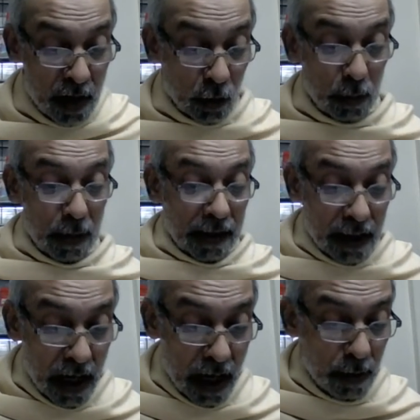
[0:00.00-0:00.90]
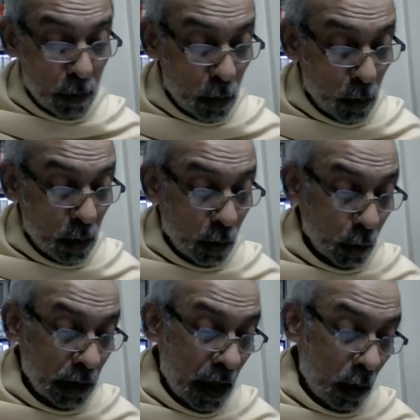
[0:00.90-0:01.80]
tomar naam gun
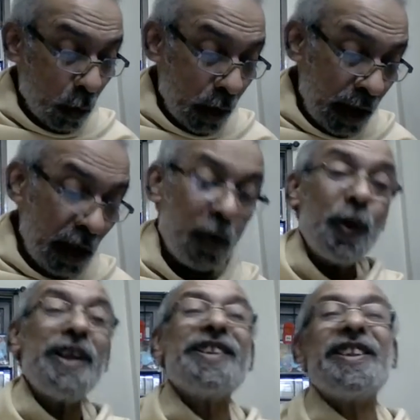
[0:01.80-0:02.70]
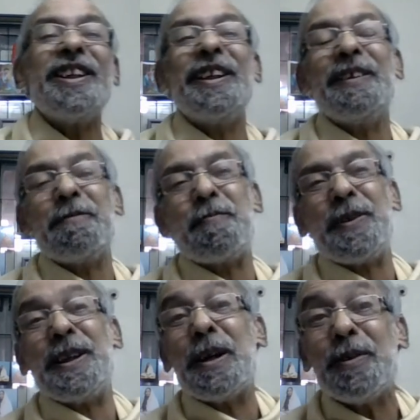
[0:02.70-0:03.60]
kotha onek hoyeche.
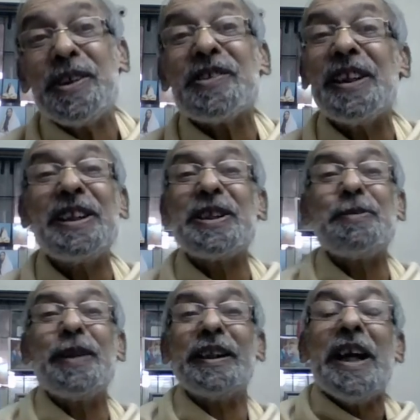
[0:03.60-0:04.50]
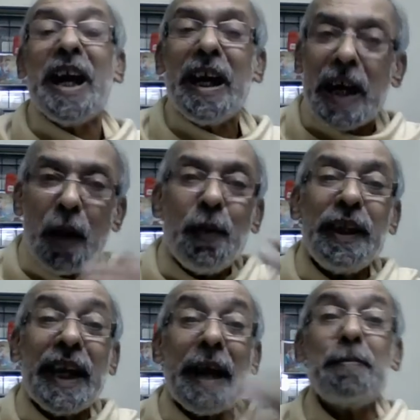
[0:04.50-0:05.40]
Now he is telling Shivanath how
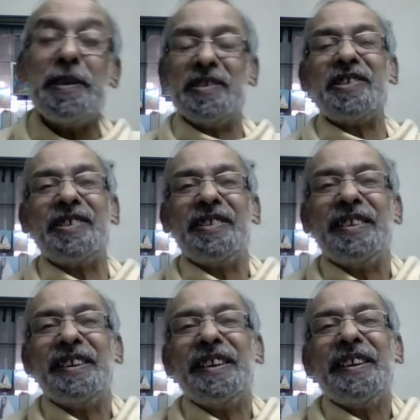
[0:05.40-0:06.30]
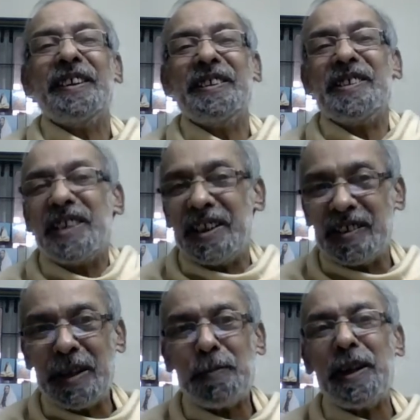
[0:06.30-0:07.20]
it happens. This is an
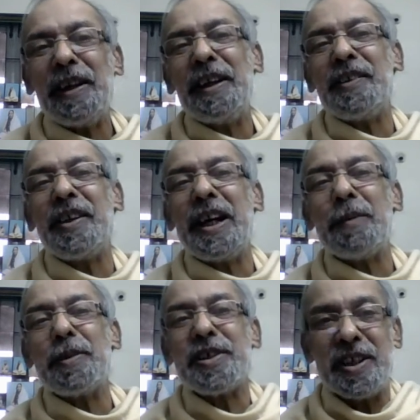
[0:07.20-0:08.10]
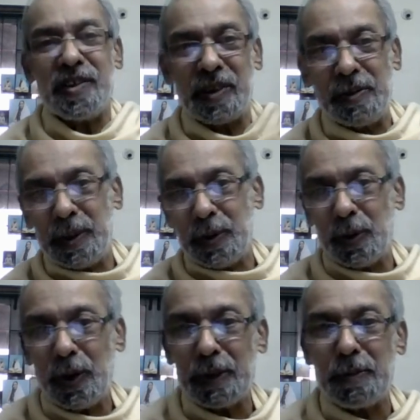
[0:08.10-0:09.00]
example Sri Ramakrishna is giving to
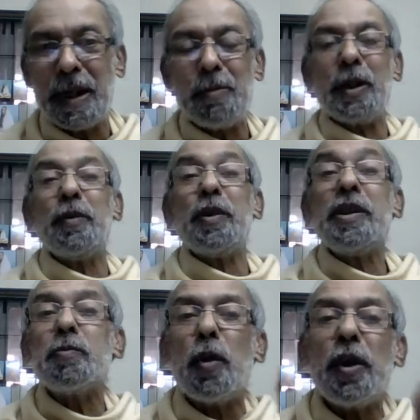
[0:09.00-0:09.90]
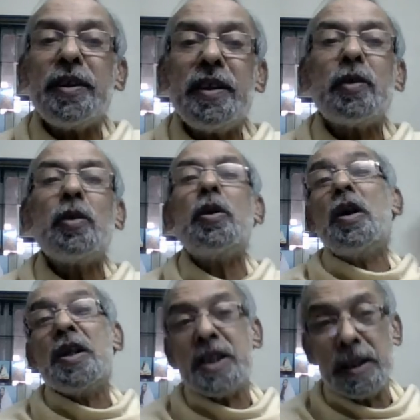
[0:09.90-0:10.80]
all the Brahmo devotees, pointing to
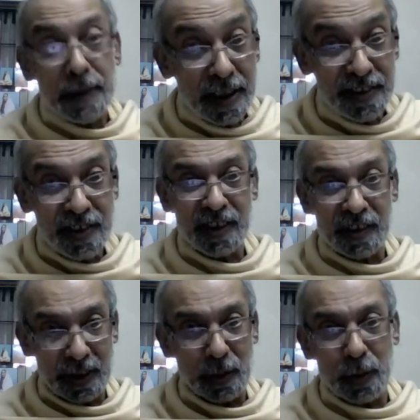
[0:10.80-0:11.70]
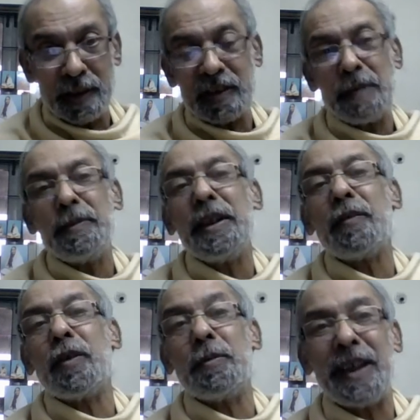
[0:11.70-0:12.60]
Shivanath Shastri, who has come there
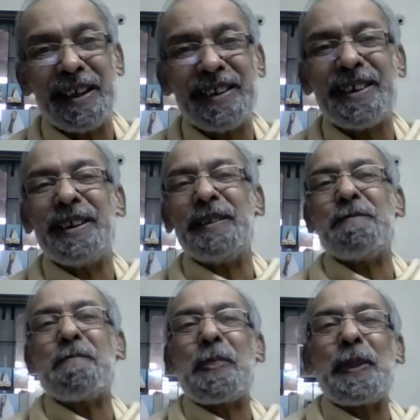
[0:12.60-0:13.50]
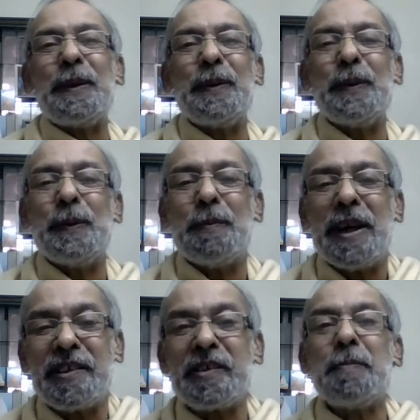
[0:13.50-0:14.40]
from Calcutta to
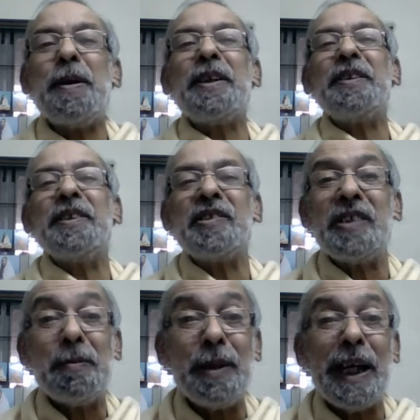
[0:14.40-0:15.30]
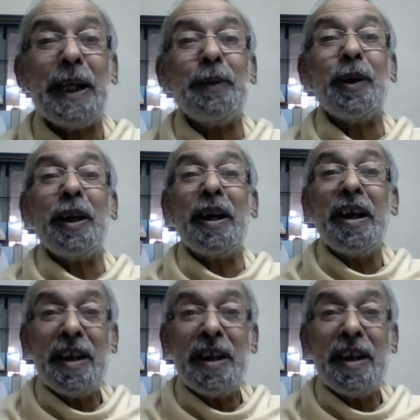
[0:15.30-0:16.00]
participate in the semi-annual